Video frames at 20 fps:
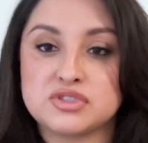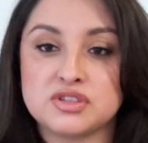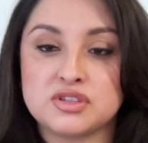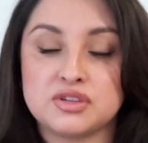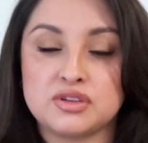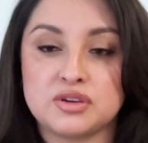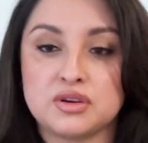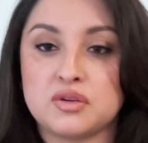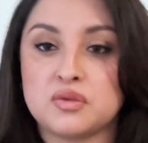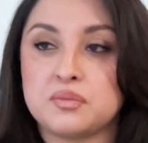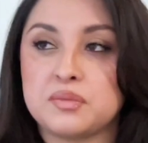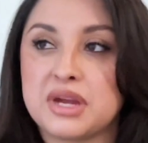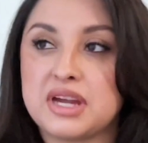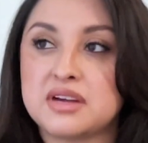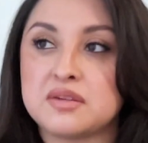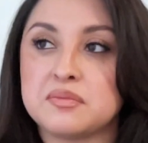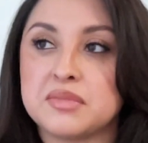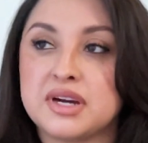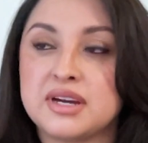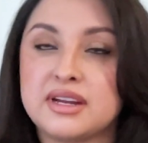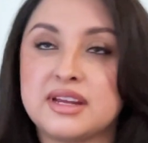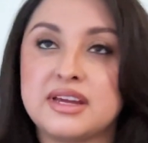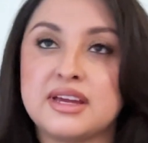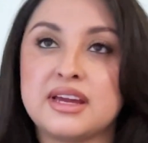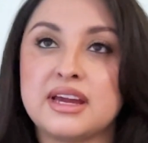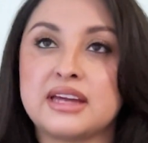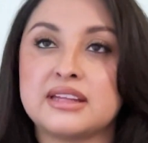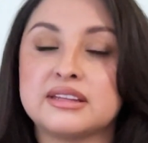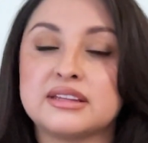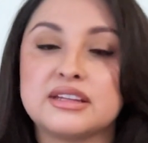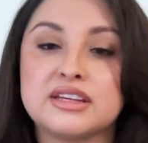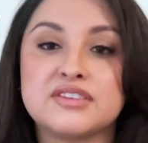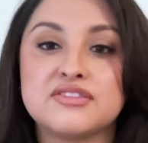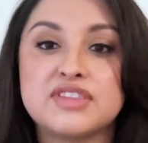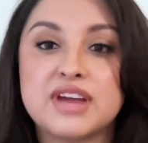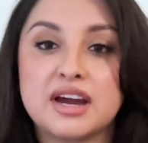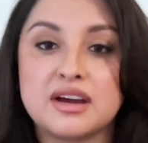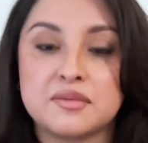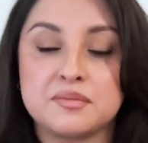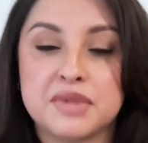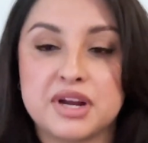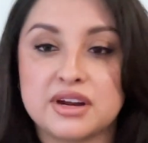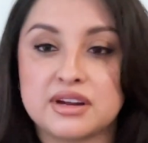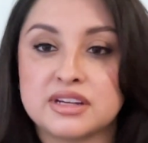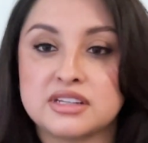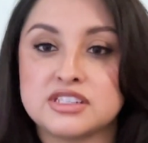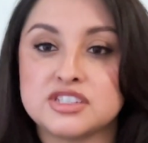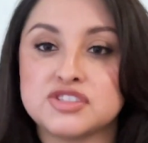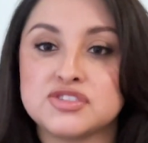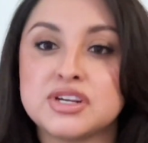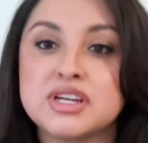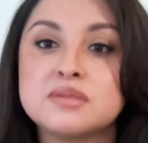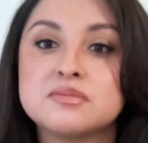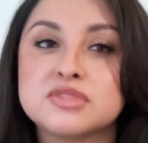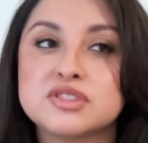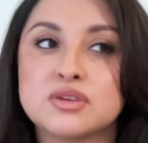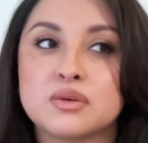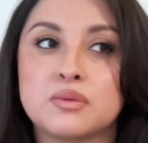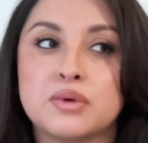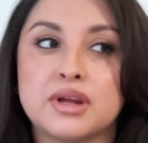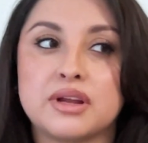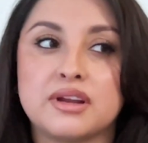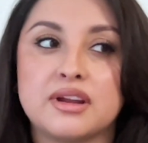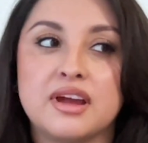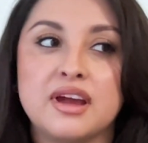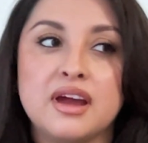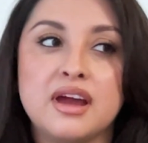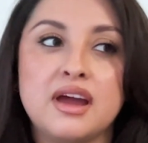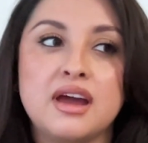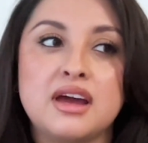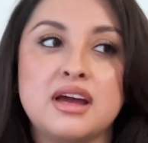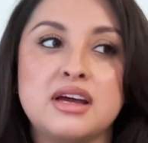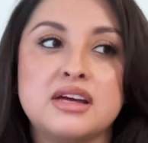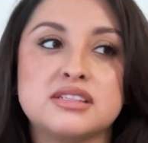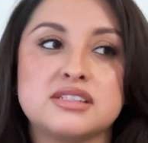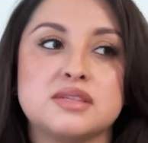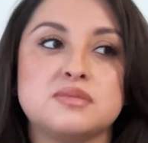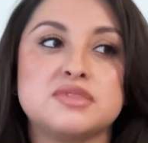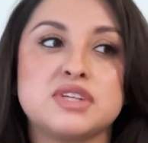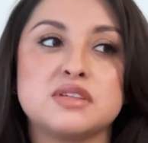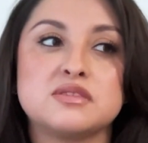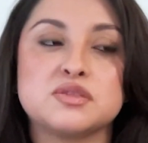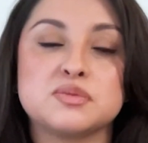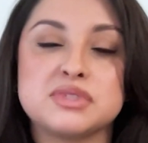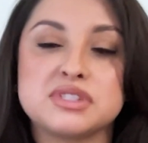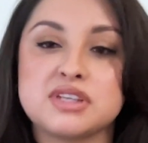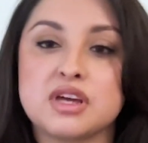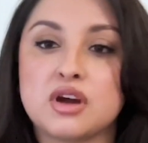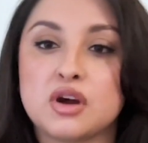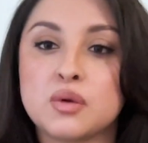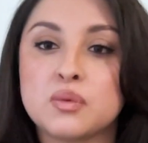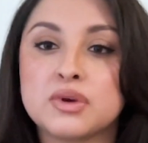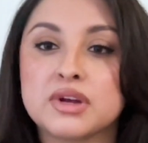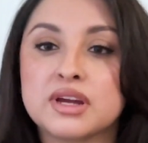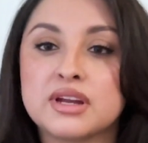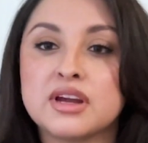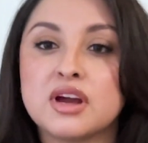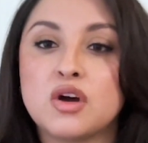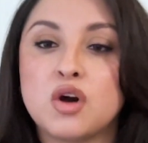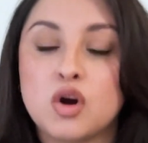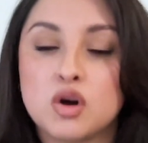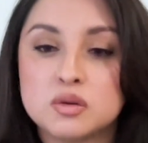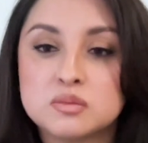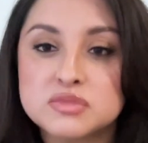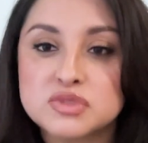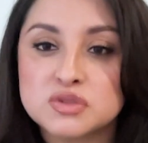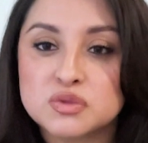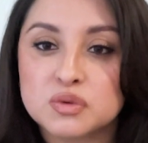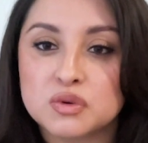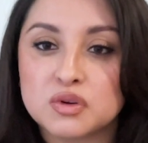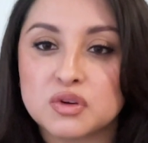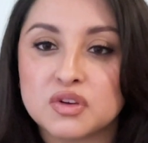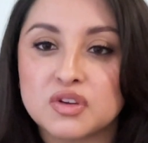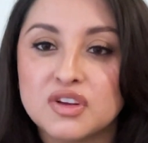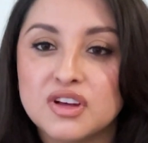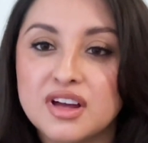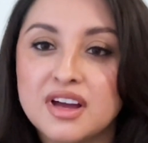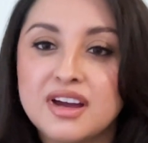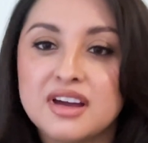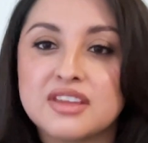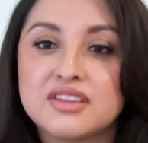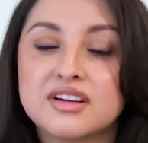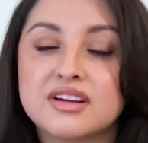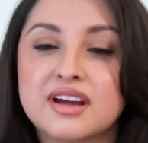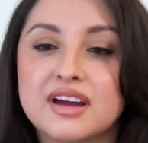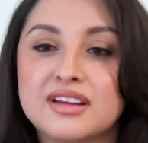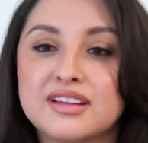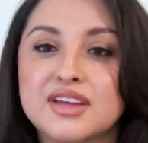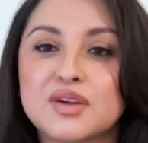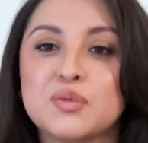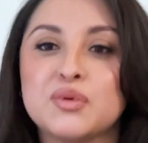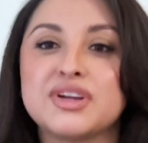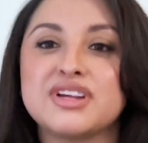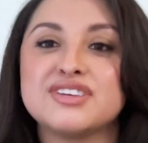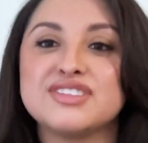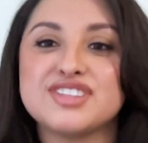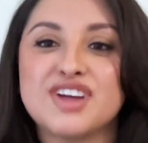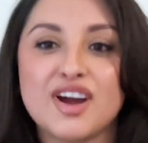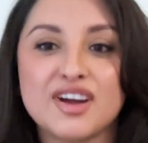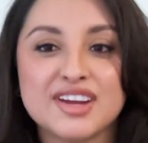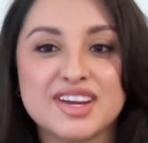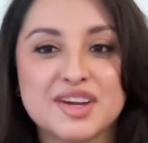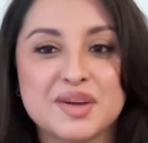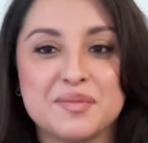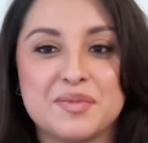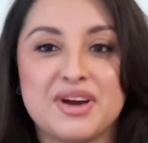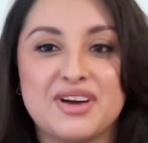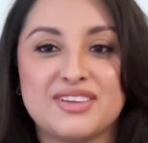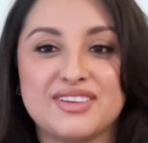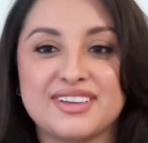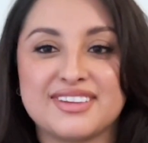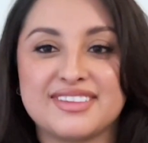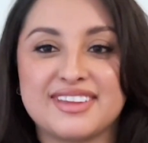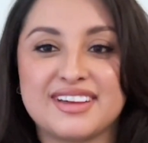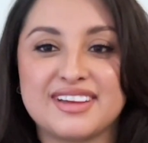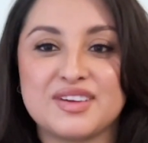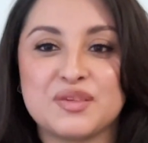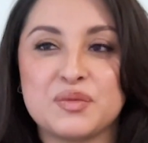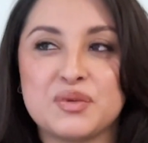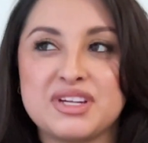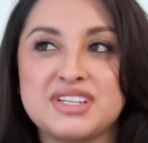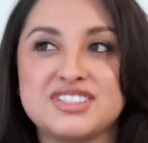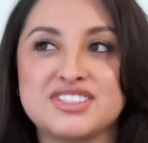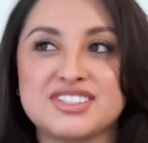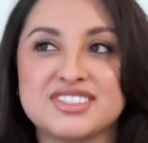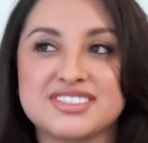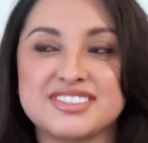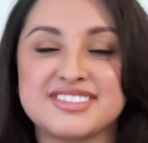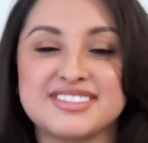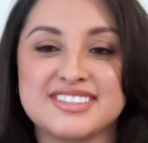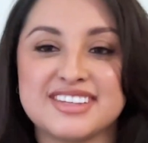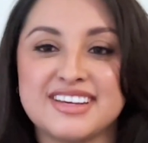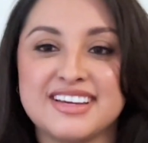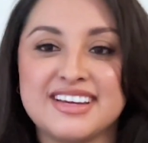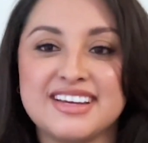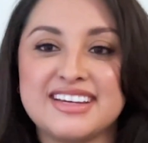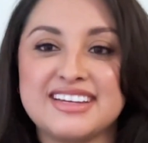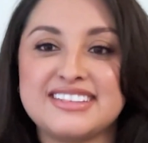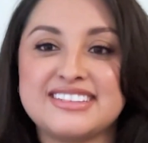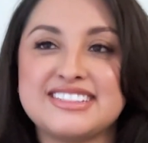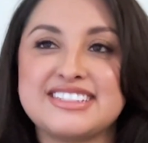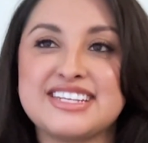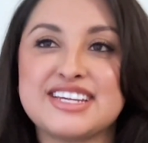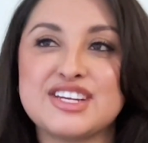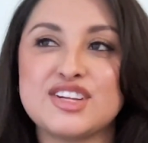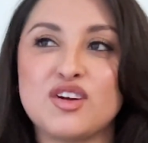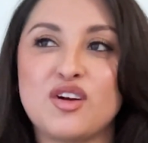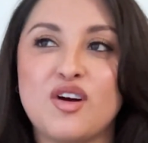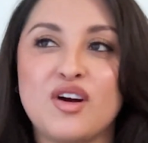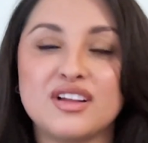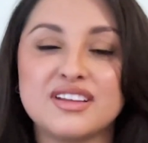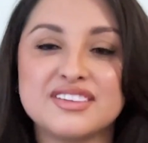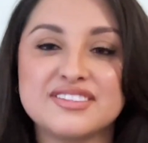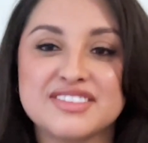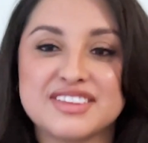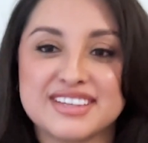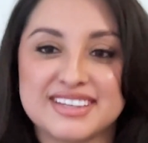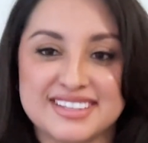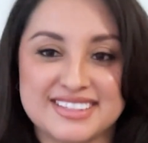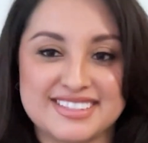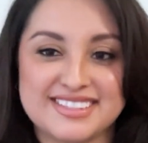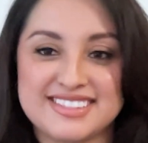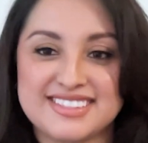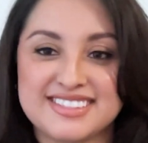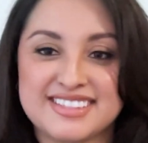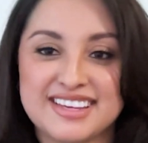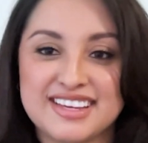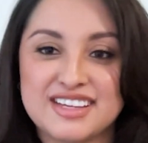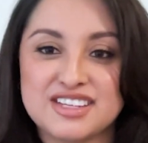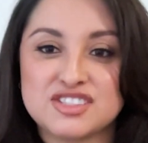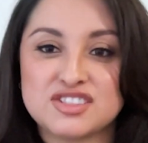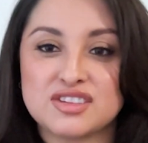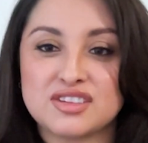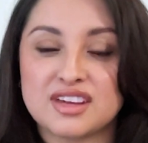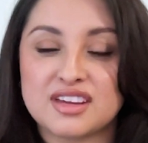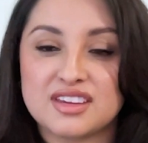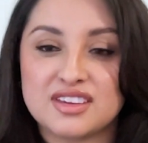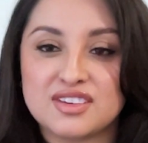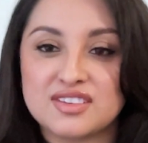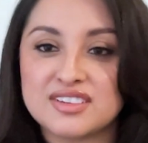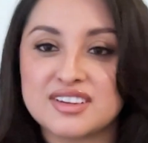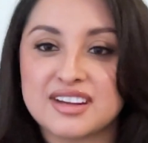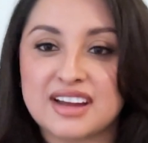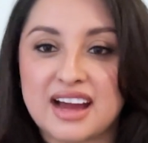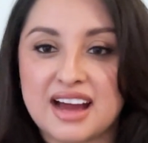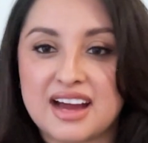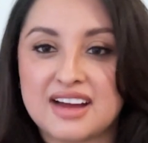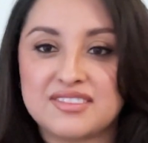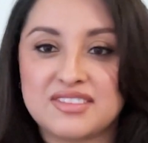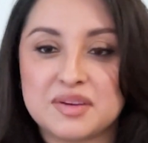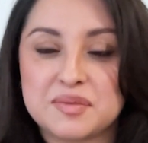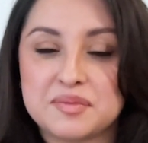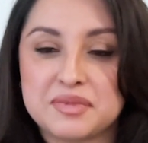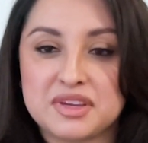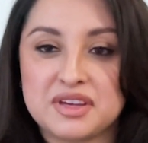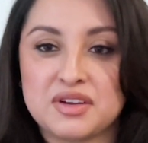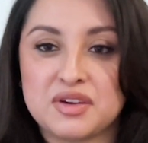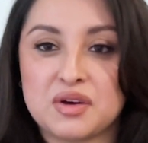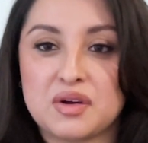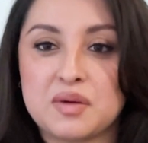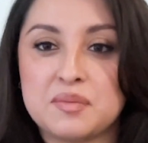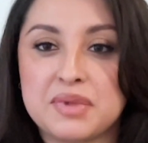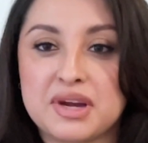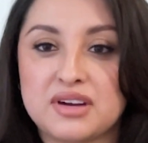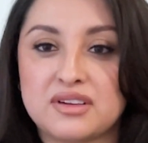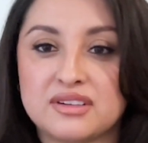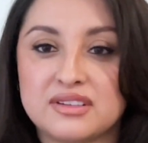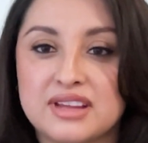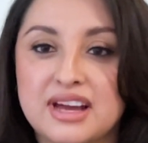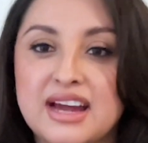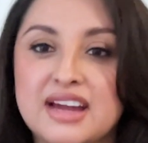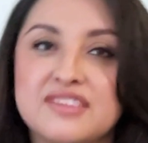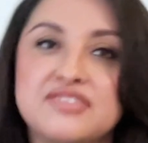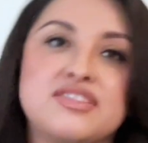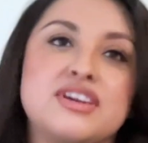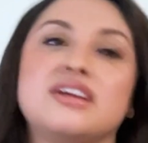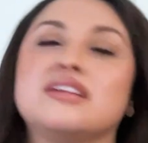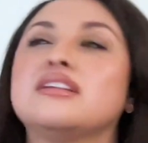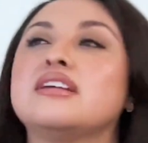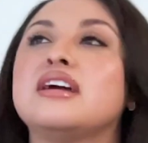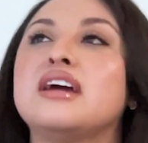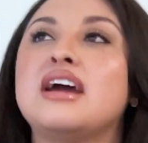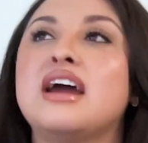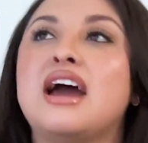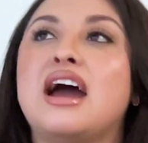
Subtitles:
to, you know, make money and live that American dream. So when sometimes we say, oh, we're going to homeschool, they're kind of like, what are you talking about? We just did all of this so that you can have a better life. And